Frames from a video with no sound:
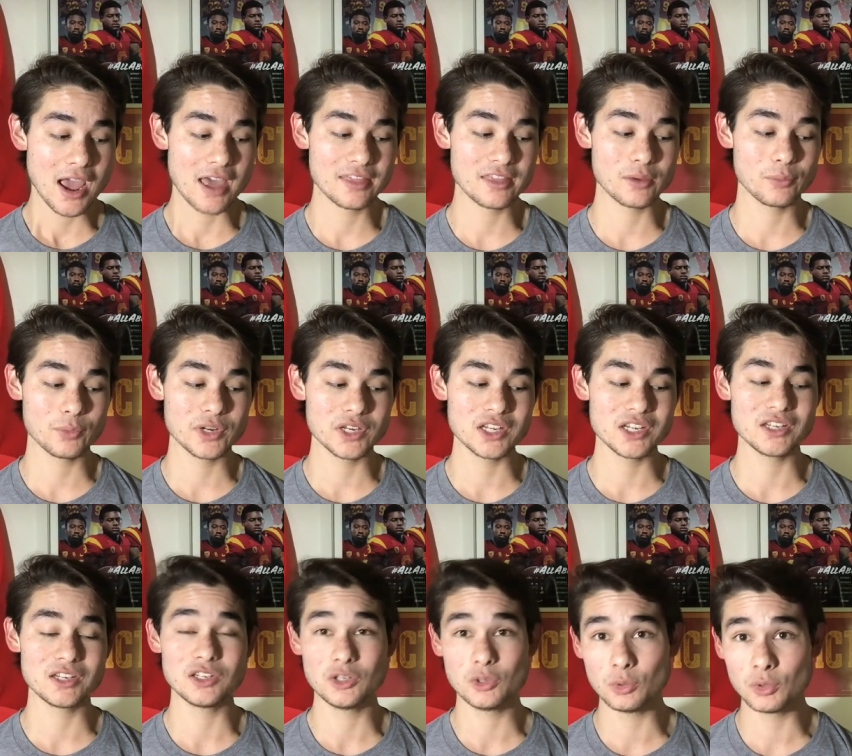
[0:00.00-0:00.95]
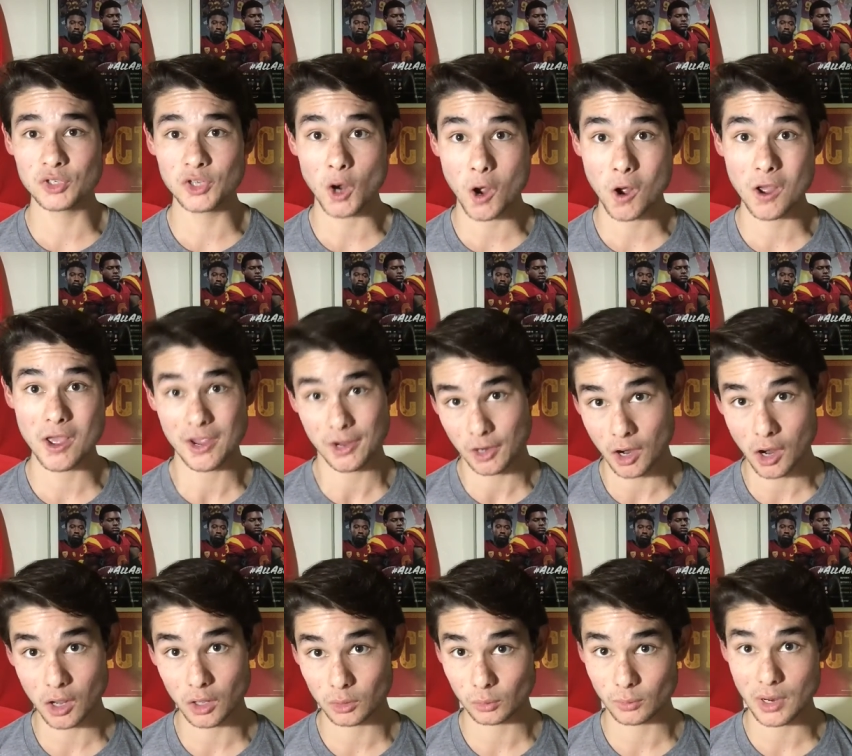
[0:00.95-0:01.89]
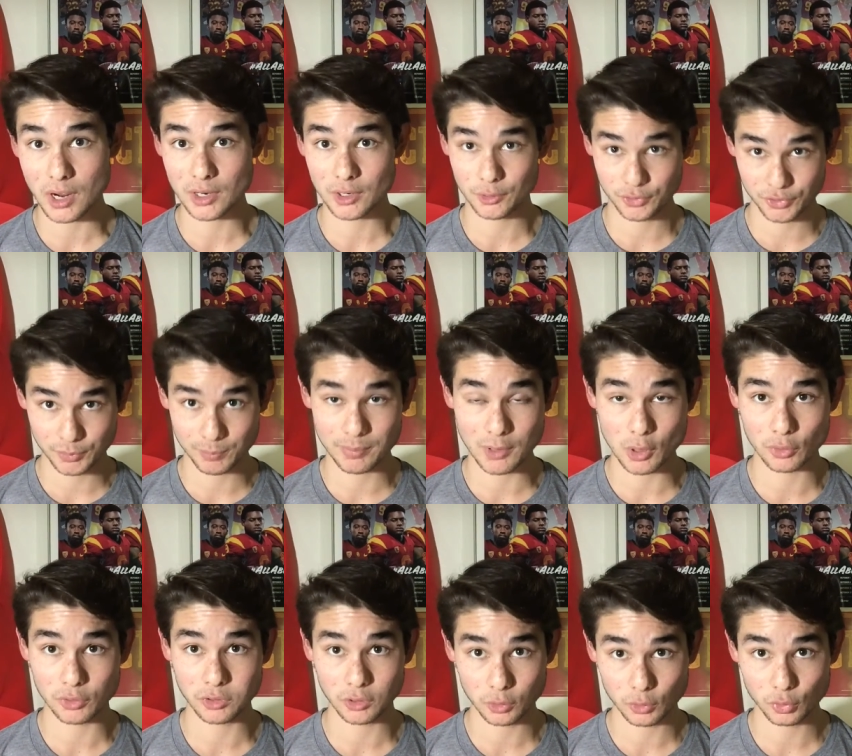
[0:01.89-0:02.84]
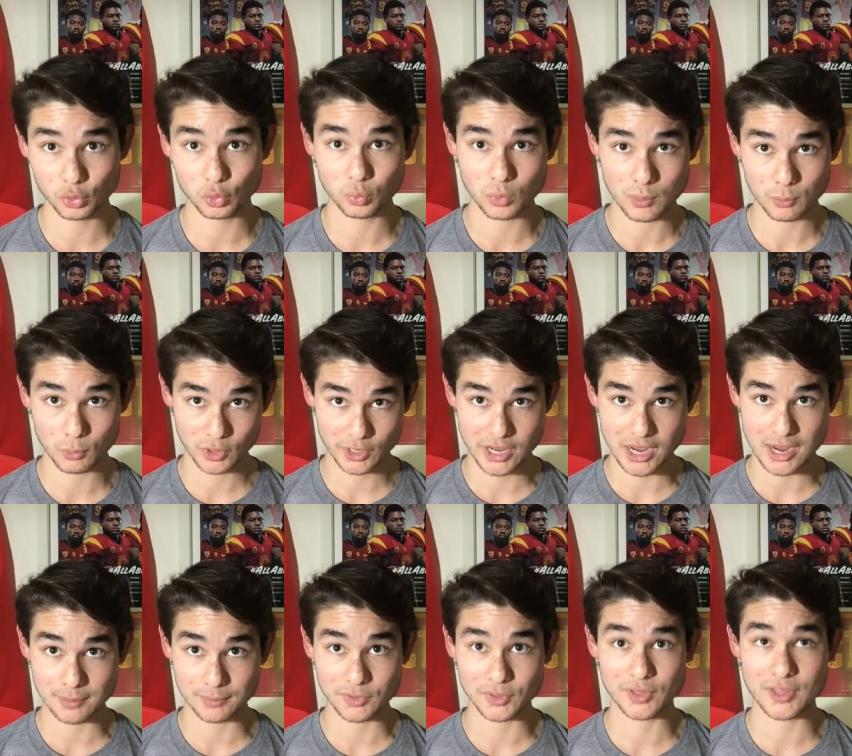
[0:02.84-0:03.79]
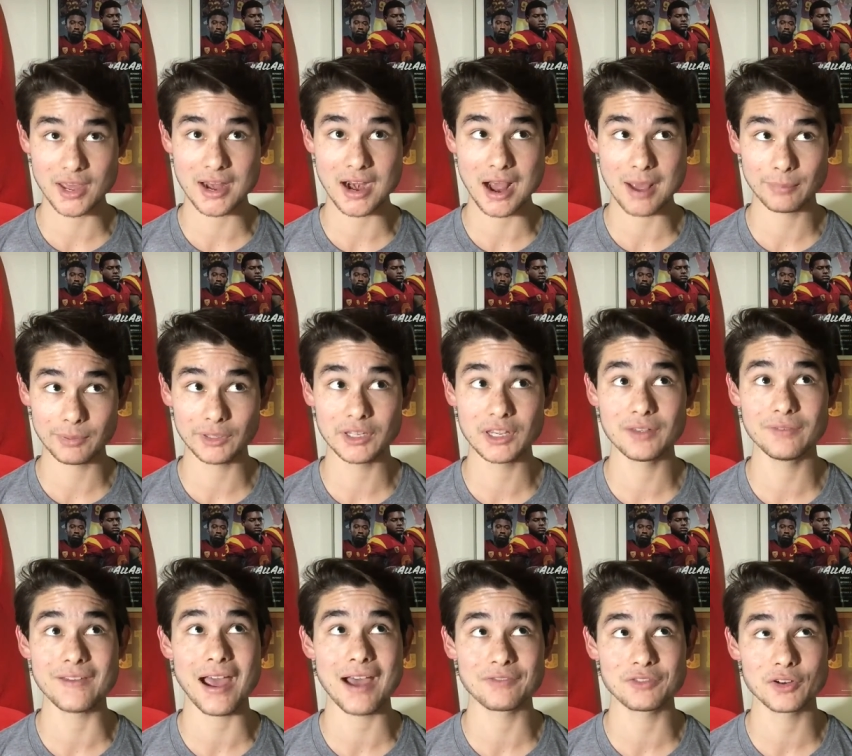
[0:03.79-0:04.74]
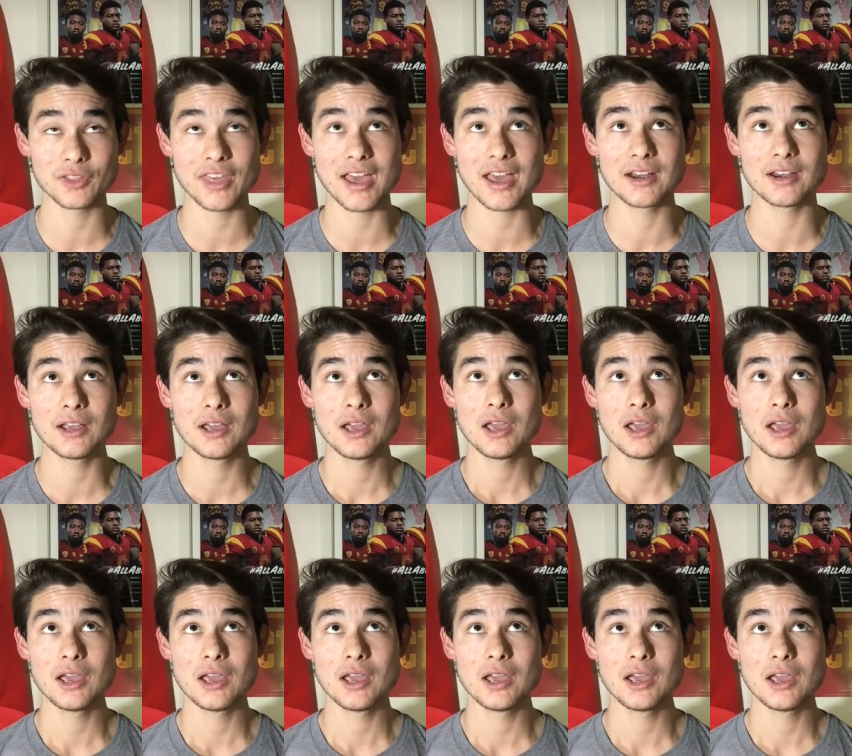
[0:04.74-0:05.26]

and then we need Utah and Colorado to both lose one more game, so that I believe after that